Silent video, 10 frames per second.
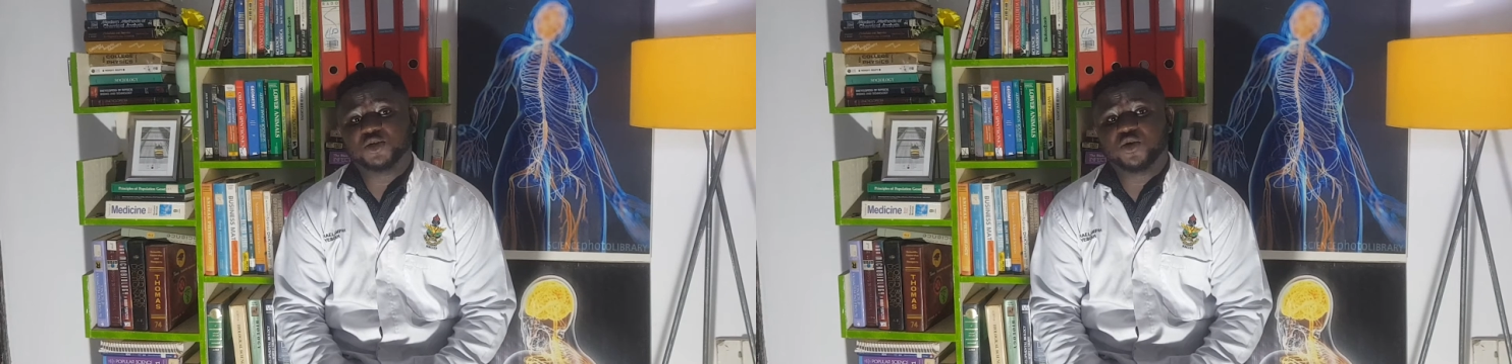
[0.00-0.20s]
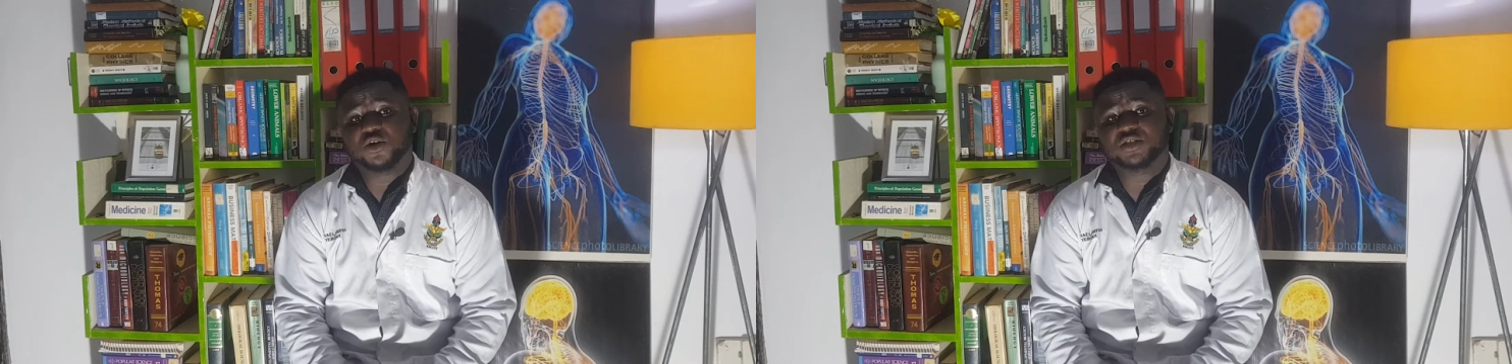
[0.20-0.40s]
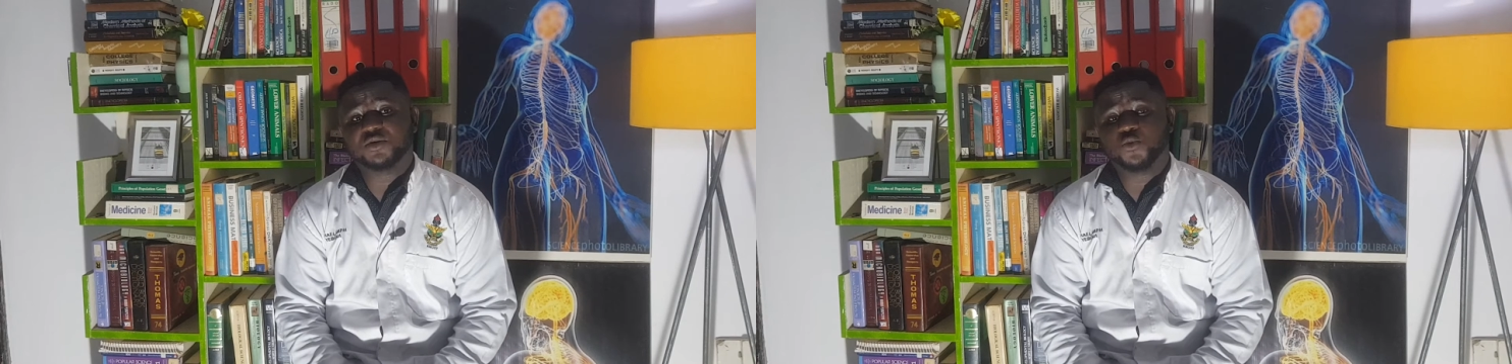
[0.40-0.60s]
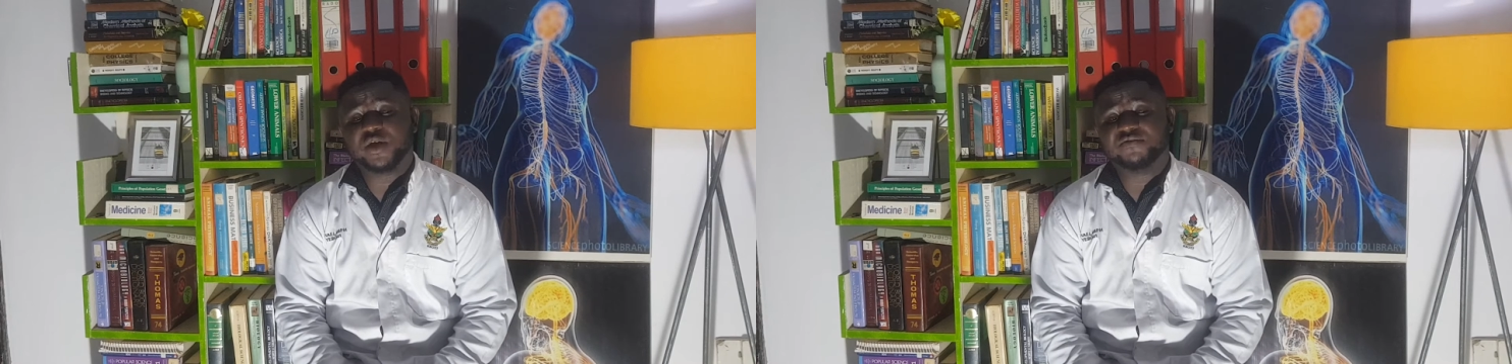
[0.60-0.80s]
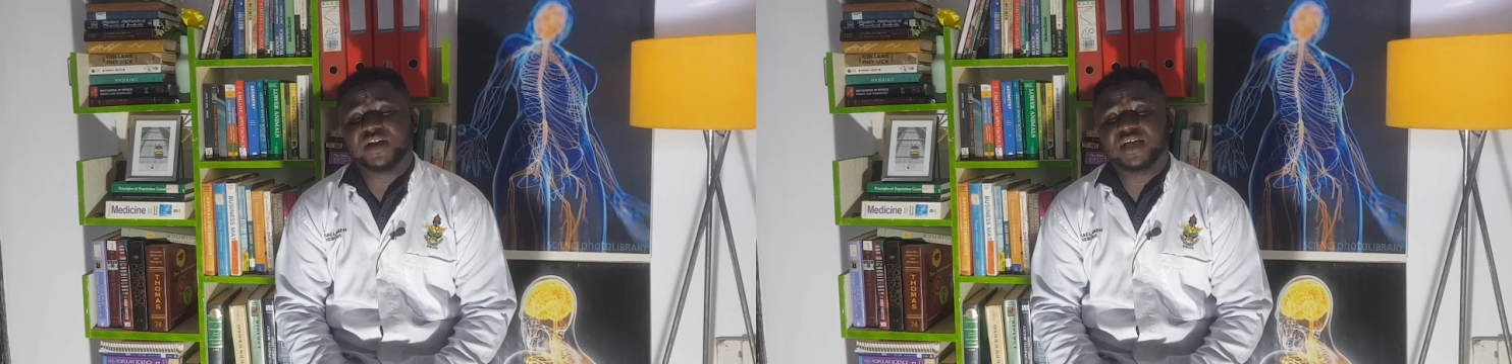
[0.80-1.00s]
because the
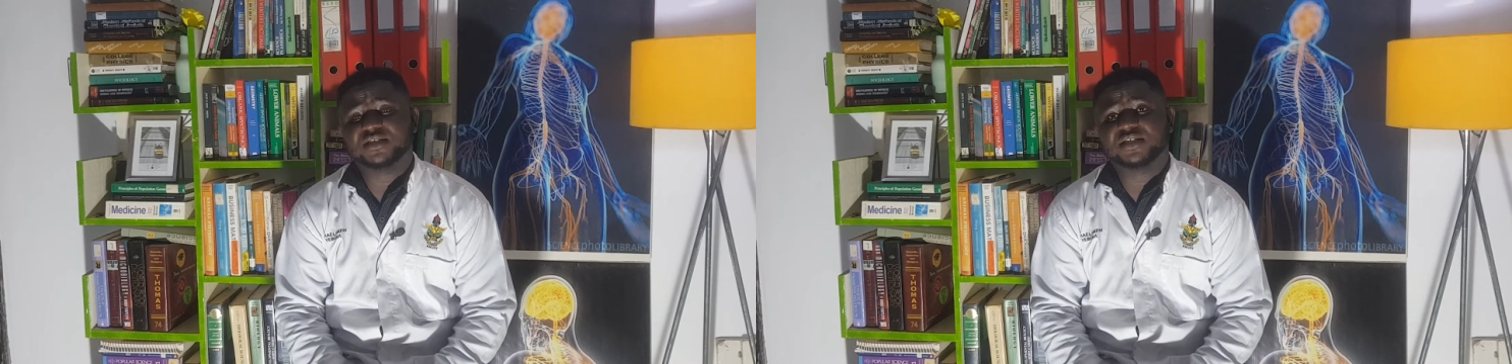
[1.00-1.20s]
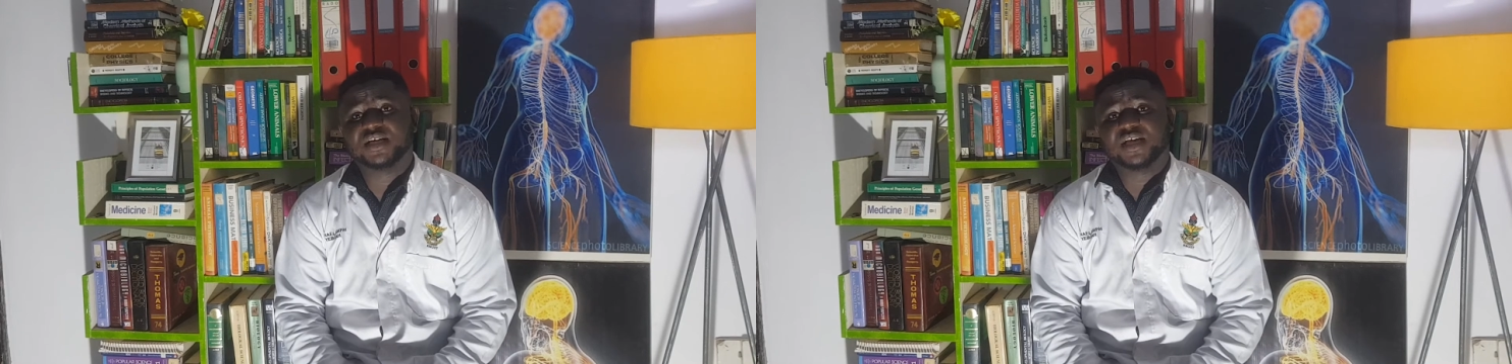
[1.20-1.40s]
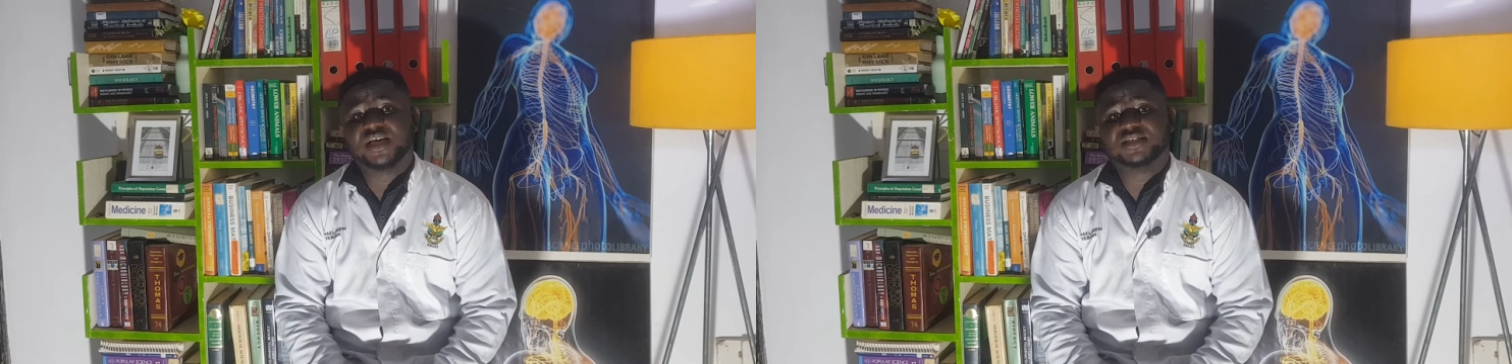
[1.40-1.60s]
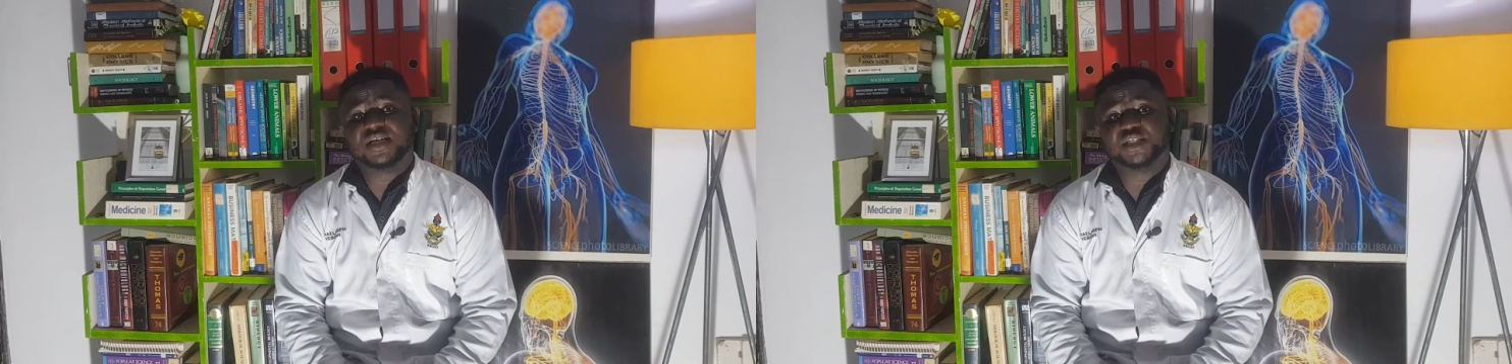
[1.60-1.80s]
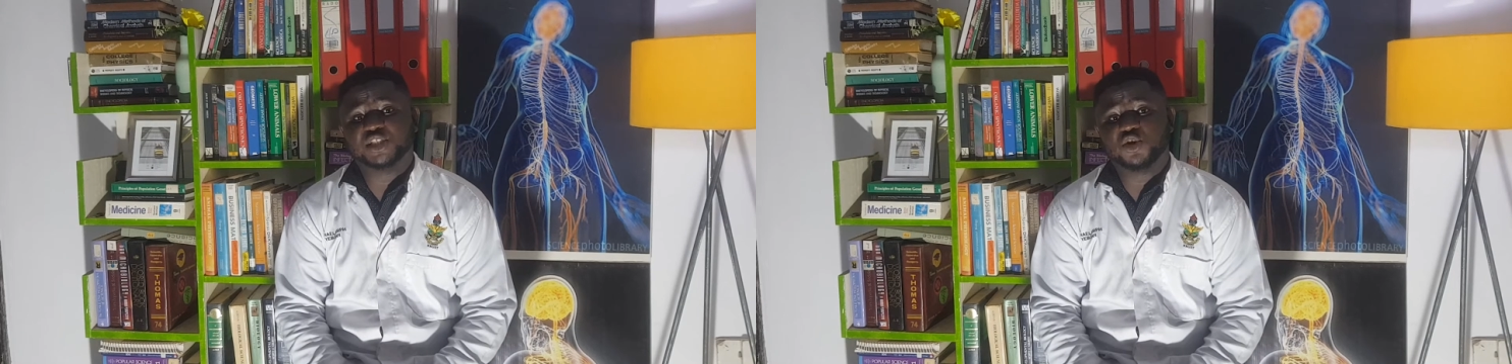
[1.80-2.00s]
wavelength is
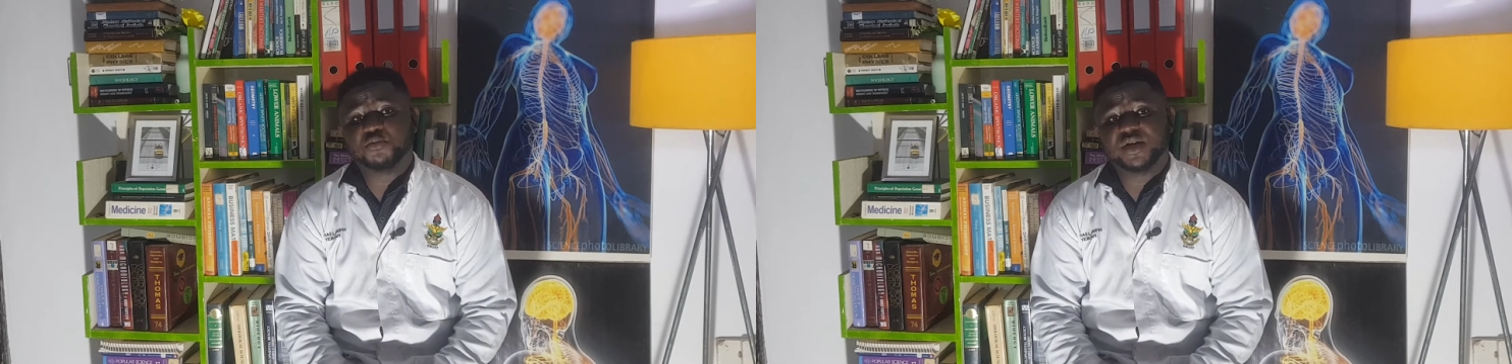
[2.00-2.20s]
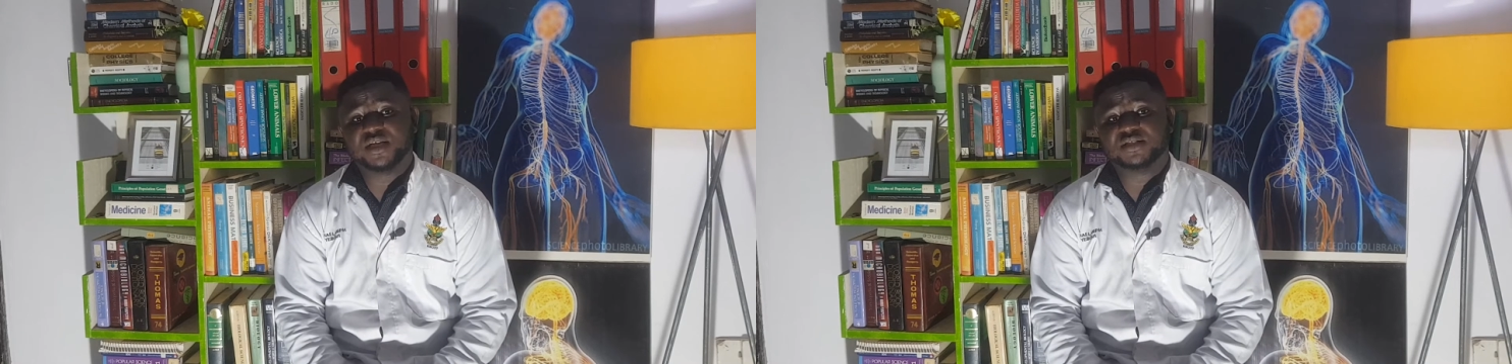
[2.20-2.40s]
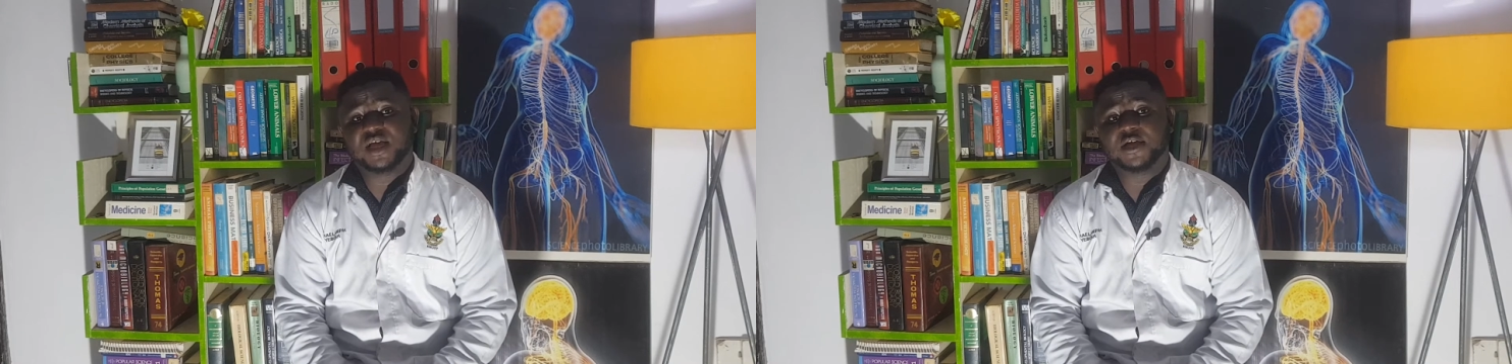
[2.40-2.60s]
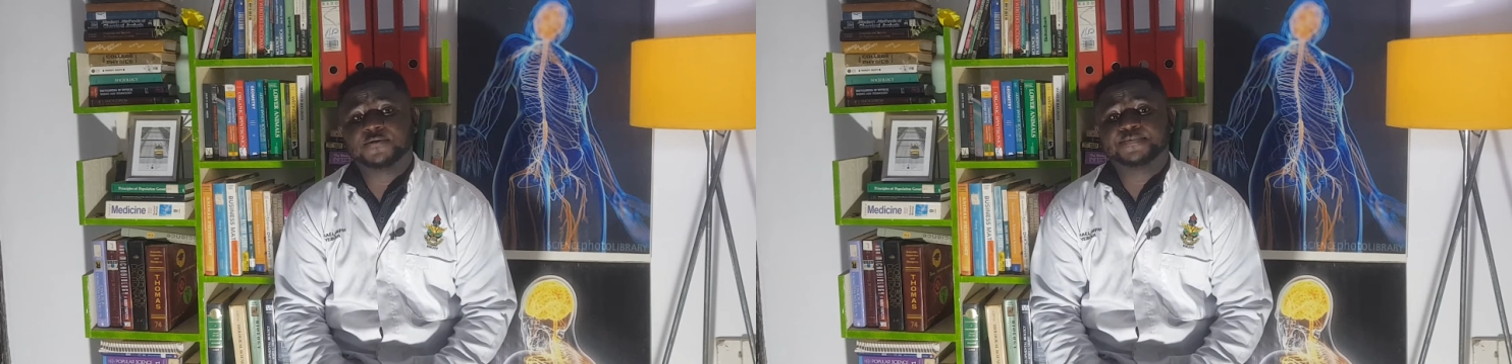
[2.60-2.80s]
a denominator.